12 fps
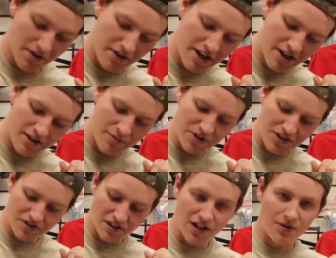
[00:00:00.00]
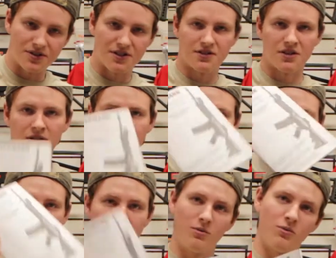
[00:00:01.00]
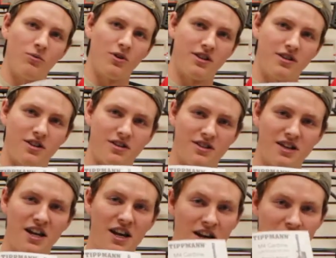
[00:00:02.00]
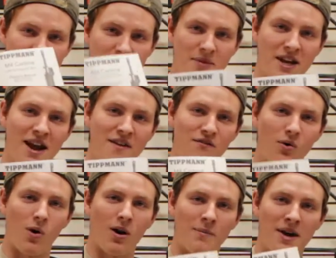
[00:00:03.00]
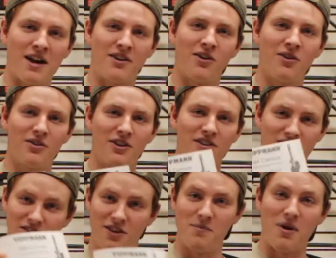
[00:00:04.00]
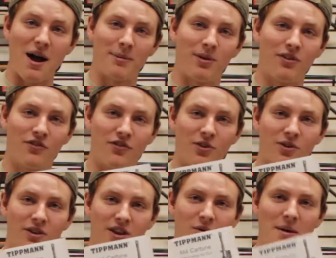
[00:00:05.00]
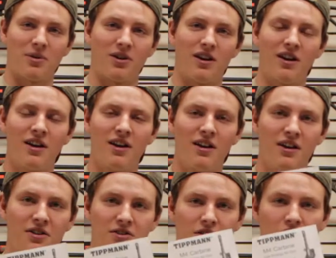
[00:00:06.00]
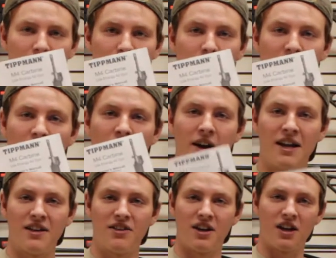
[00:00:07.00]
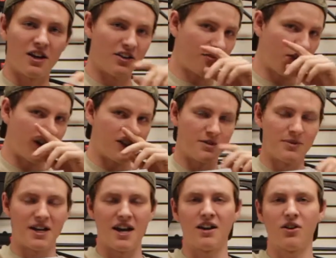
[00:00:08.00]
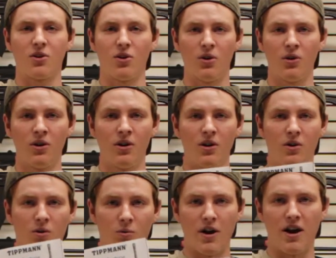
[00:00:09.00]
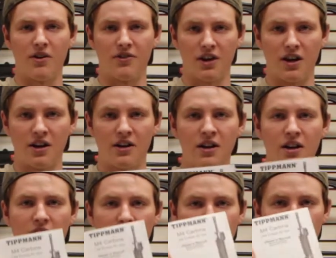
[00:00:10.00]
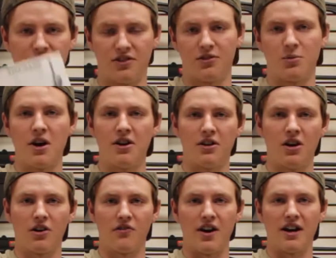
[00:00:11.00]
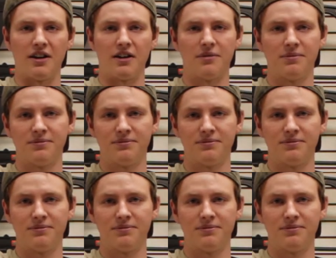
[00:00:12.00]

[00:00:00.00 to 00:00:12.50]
Then the piece de la resistance, which is the Tippmann M4 manual. This is the Bible for the replica. So if you want to know anything as far as the mechanical wear of the gun, this is where you'd go to find it.